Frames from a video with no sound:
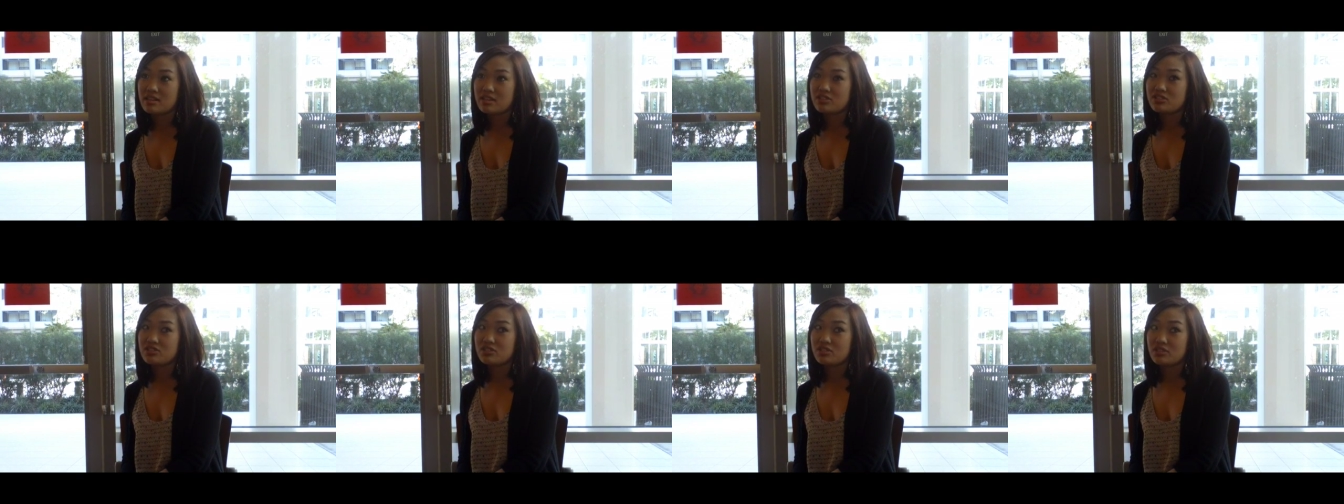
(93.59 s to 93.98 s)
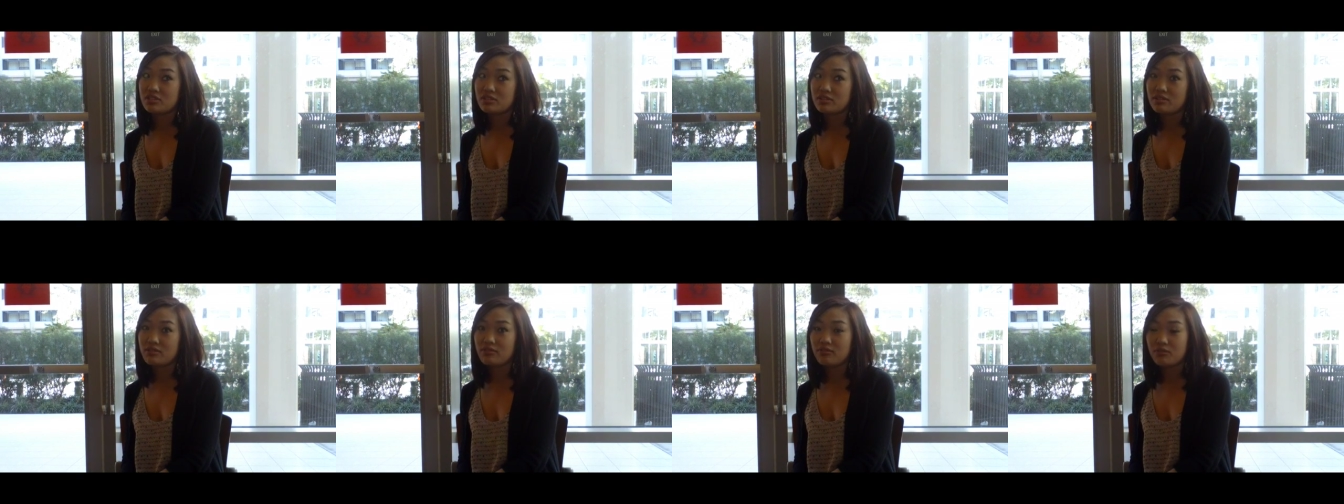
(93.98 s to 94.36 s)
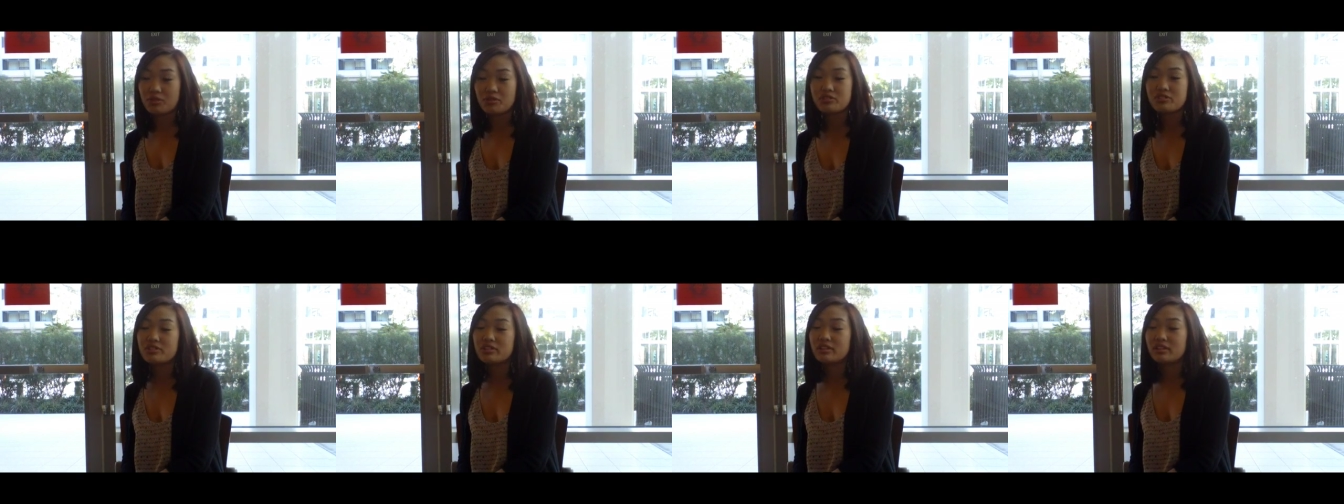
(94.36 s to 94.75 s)
and then she
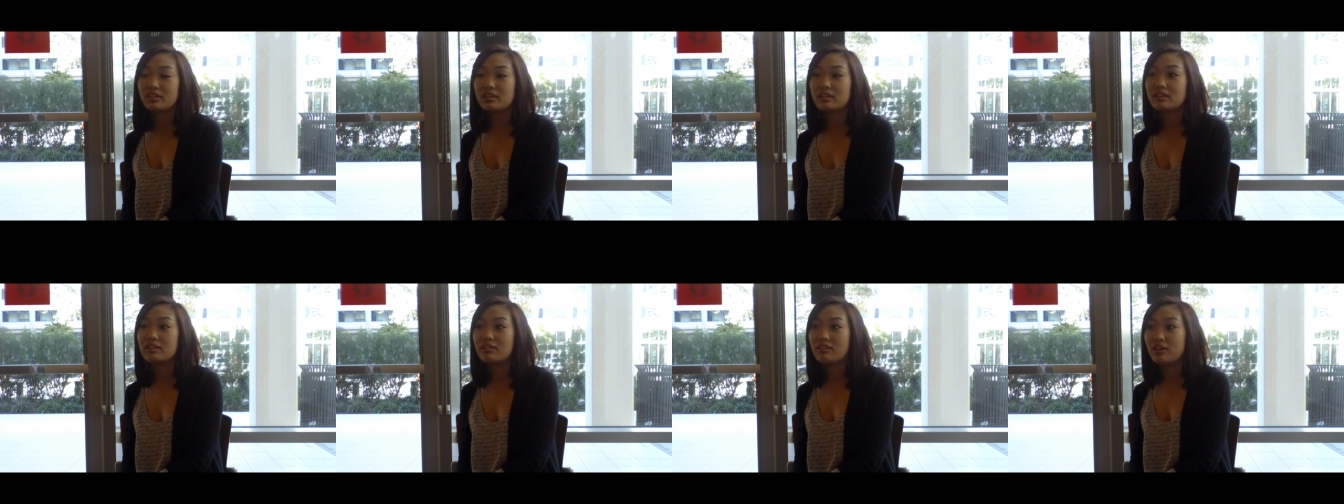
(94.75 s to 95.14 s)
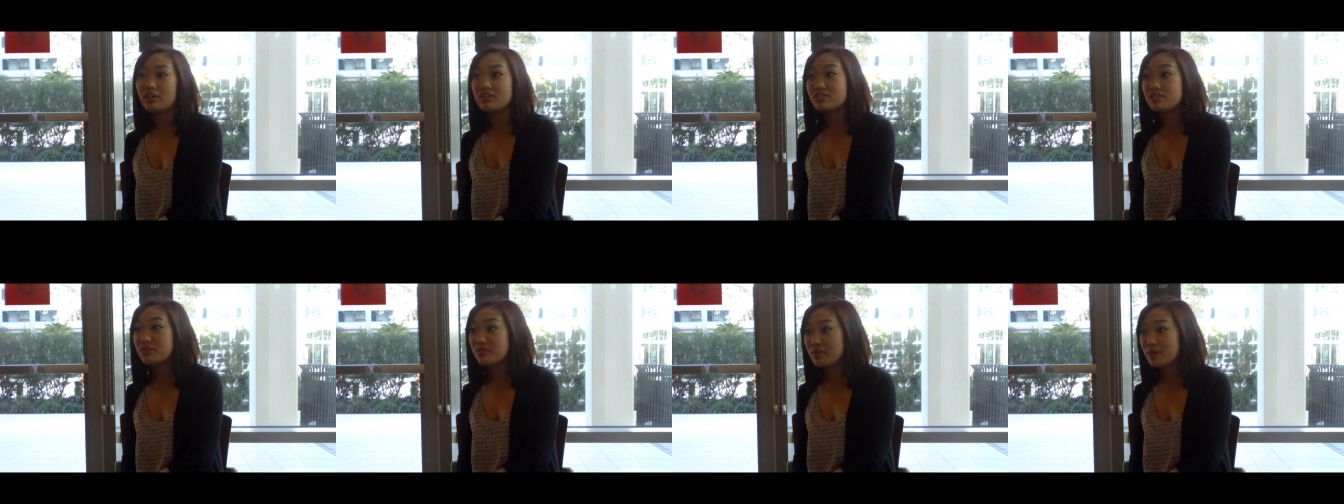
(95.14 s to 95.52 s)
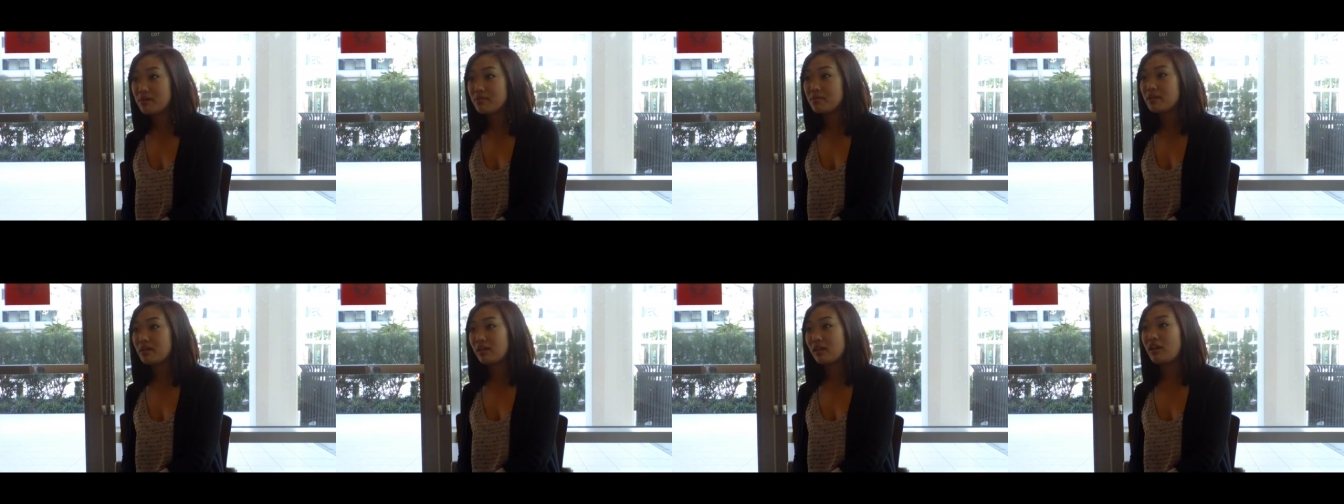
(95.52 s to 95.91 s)
unfortunately lost her
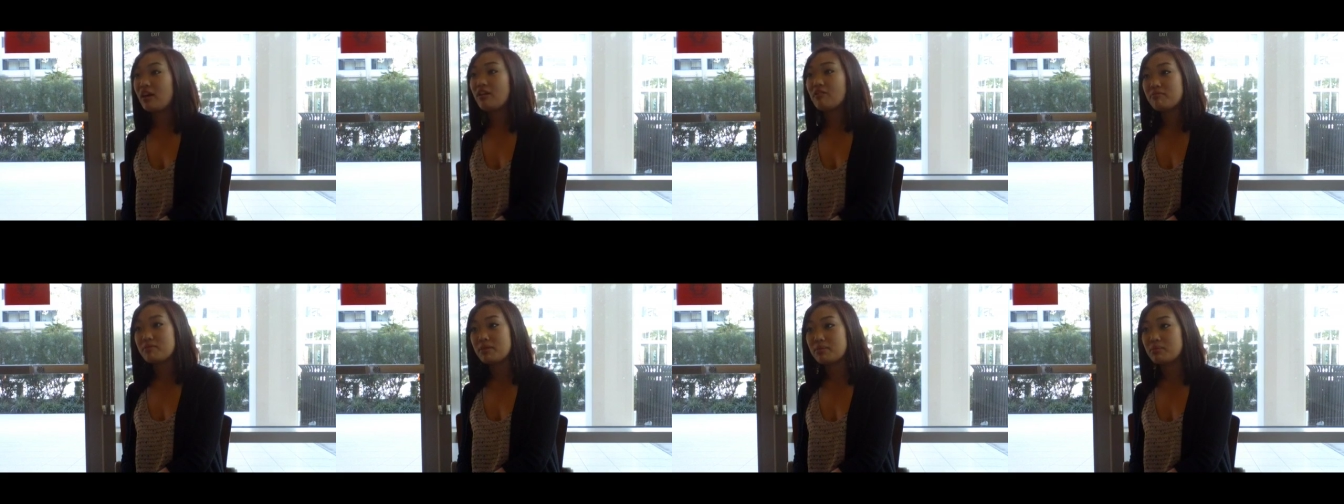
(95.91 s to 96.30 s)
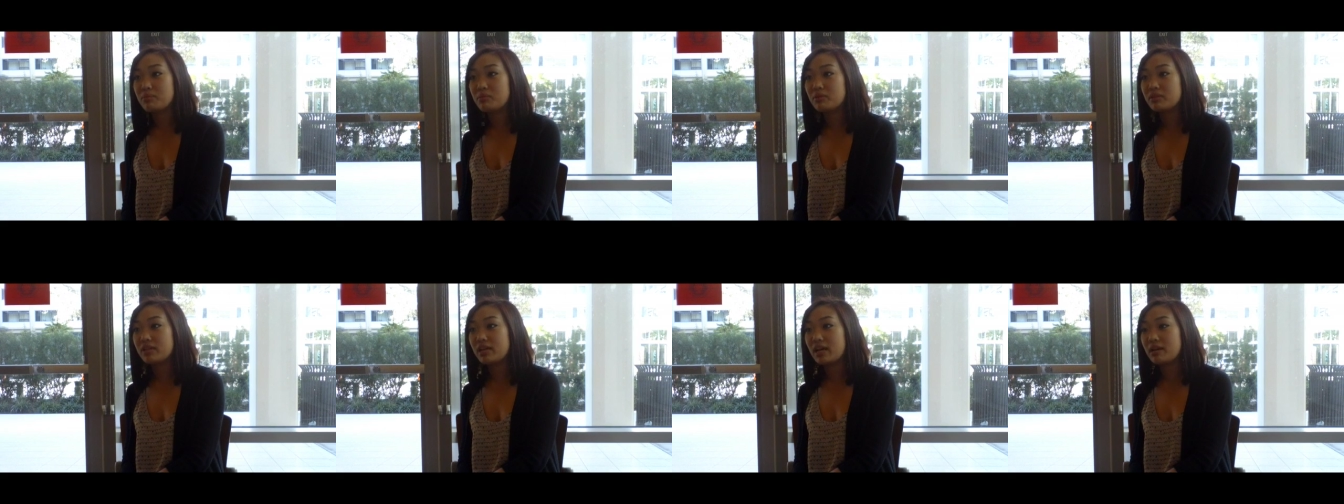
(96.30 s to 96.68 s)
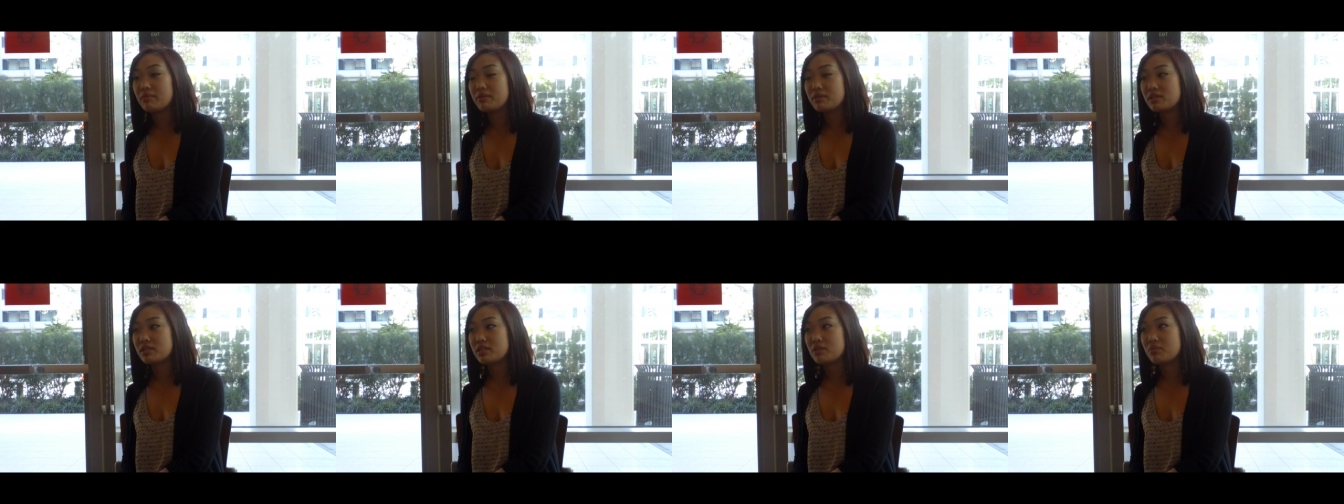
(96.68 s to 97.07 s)
baby, and a lot of people were dying
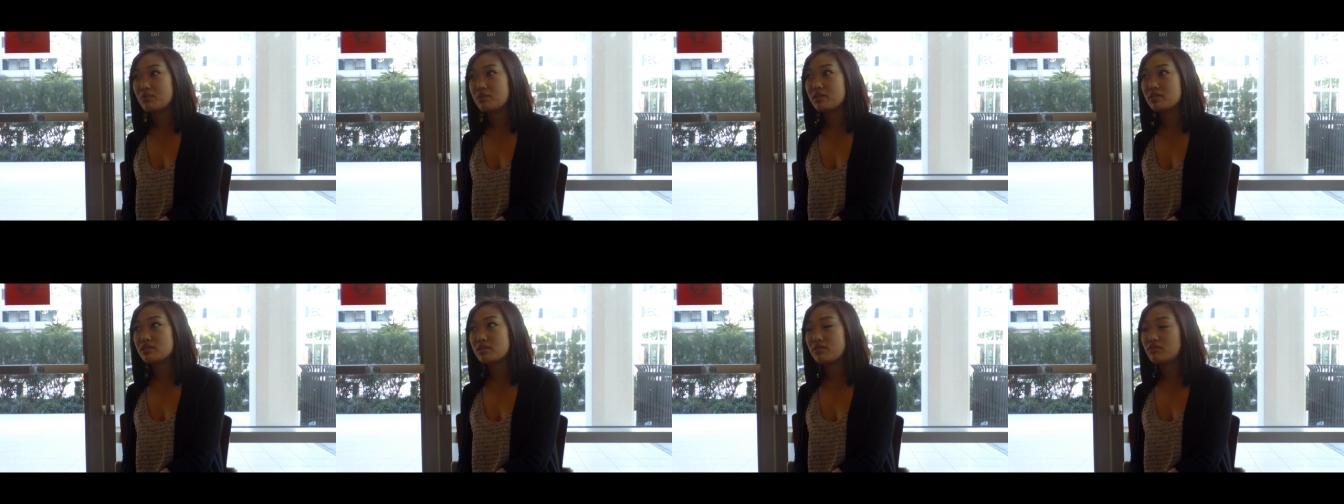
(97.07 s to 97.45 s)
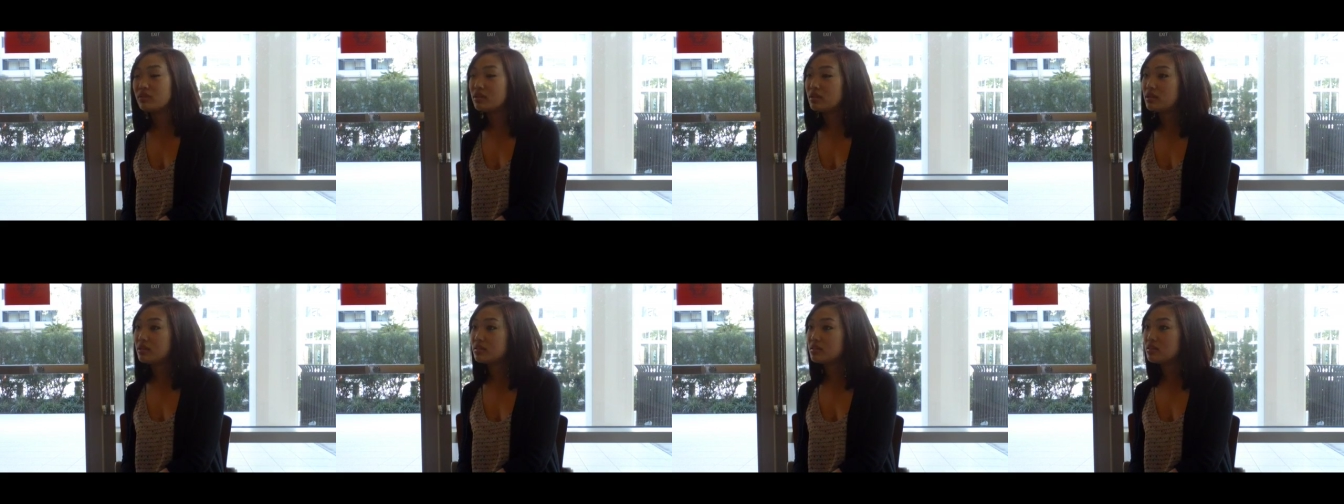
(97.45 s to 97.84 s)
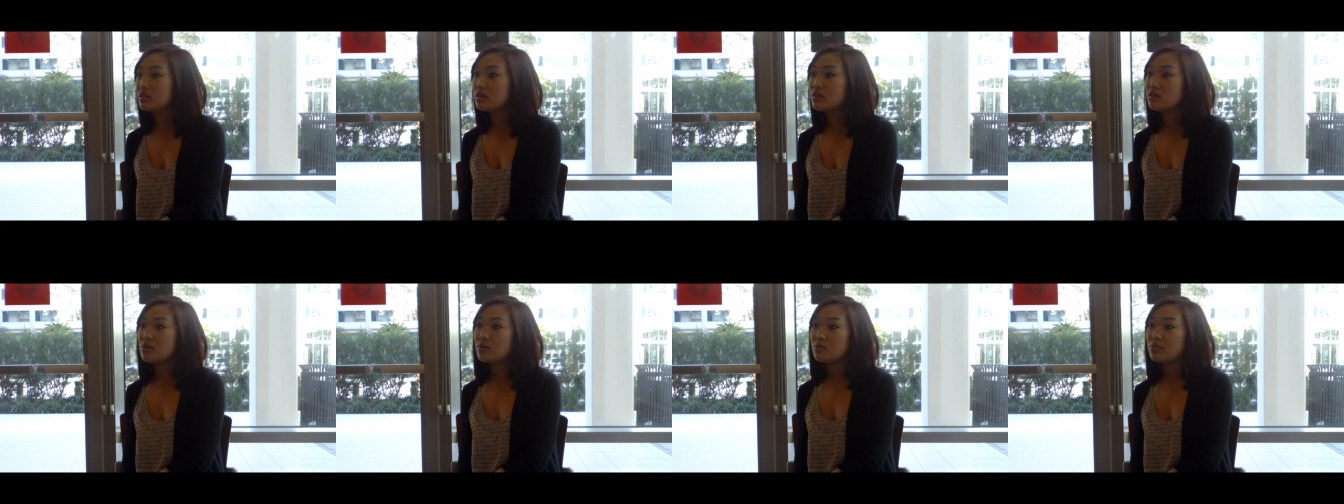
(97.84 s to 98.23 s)
because they went 7 days
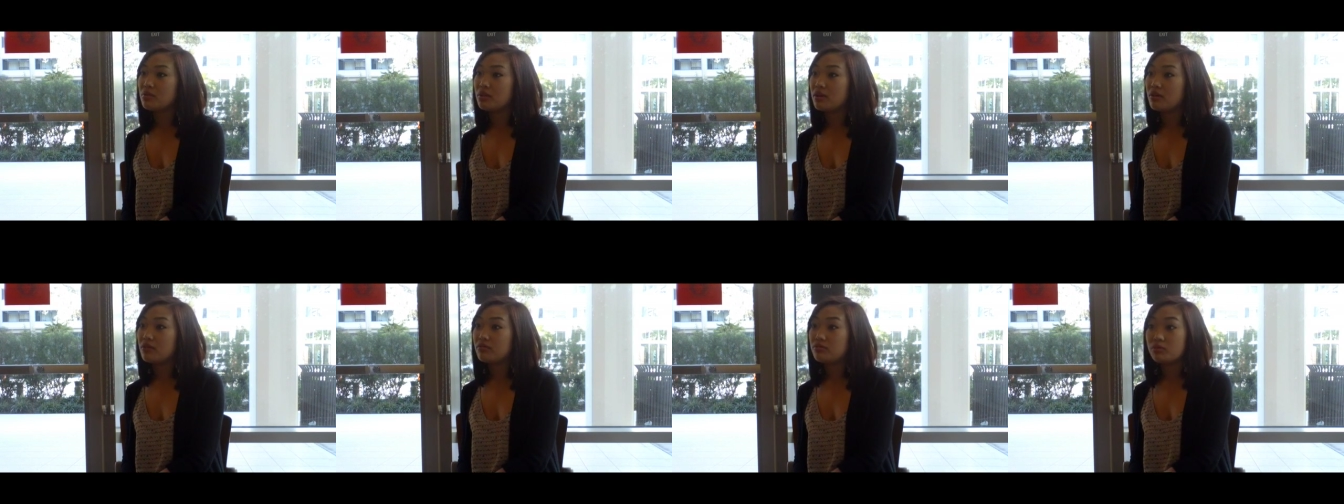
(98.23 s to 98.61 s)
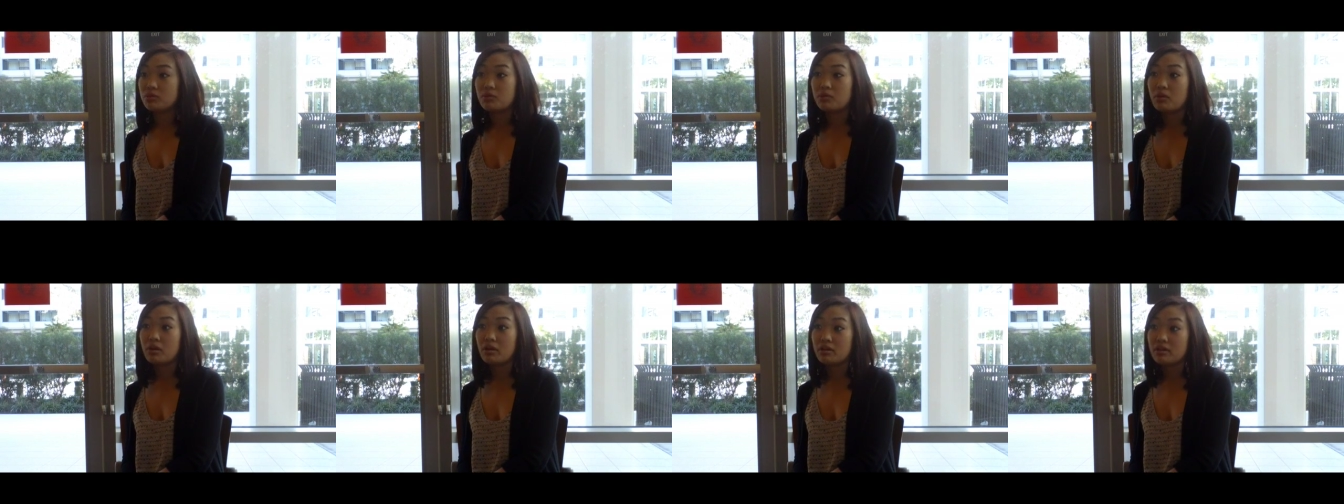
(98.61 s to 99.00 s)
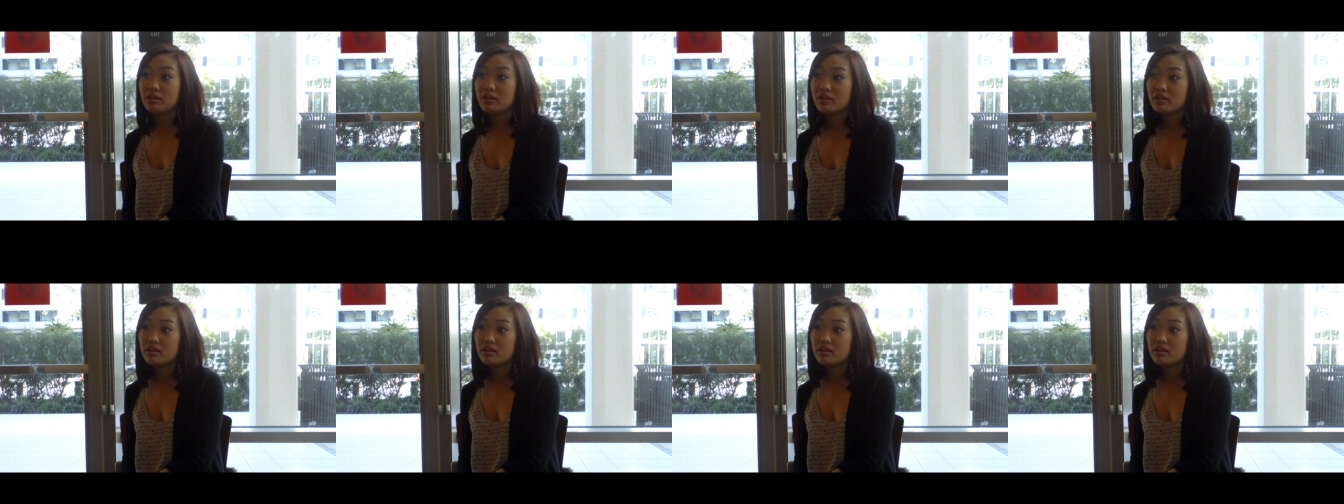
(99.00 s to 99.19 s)
without food or water.